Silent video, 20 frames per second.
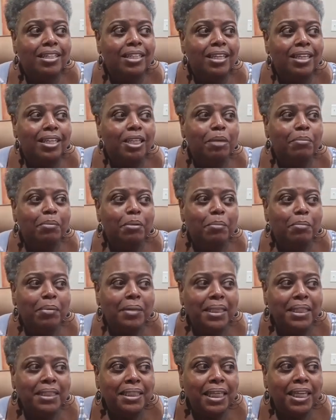A couple of
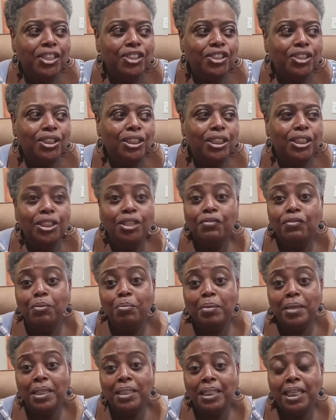plantations and
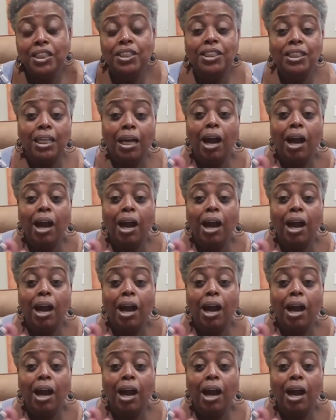different plantations.